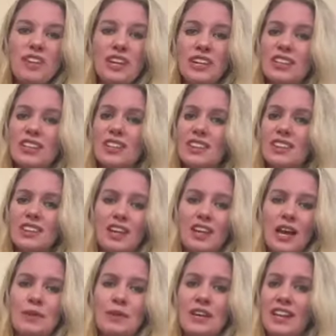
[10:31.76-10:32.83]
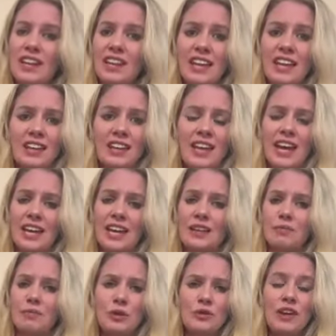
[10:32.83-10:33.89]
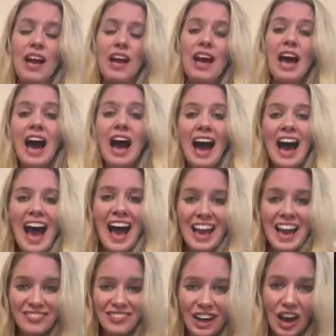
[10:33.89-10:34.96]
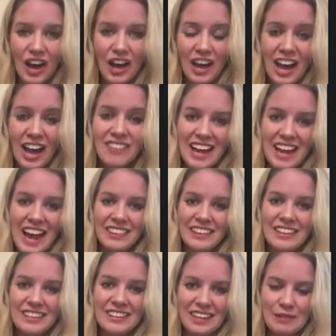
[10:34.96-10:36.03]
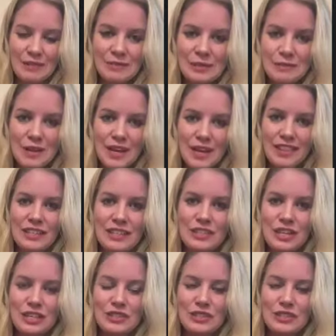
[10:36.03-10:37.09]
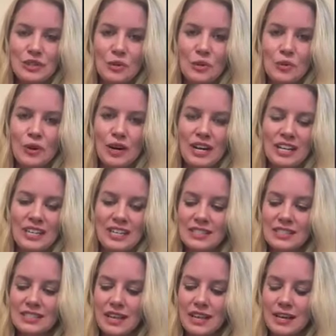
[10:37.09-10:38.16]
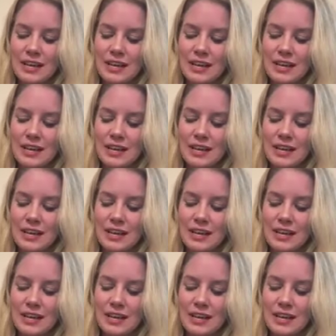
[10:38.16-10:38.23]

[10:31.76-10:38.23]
that come in and they can't move. I have I have an athlete that comes to me that just tore his